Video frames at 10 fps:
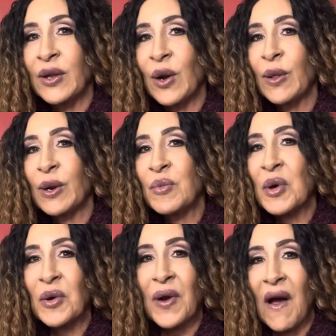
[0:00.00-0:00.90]
our little
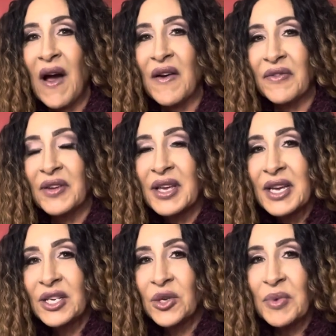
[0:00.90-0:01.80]
boat off
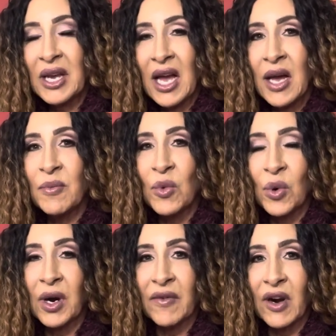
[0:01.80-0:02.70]
to become
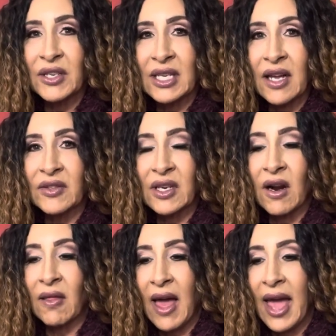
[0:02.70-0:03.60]
more of ourselves in our
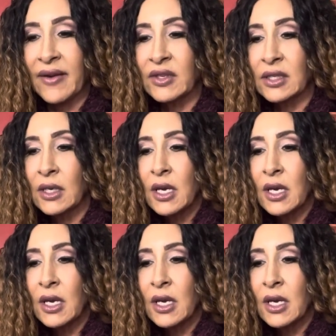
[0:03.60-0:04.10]
lives.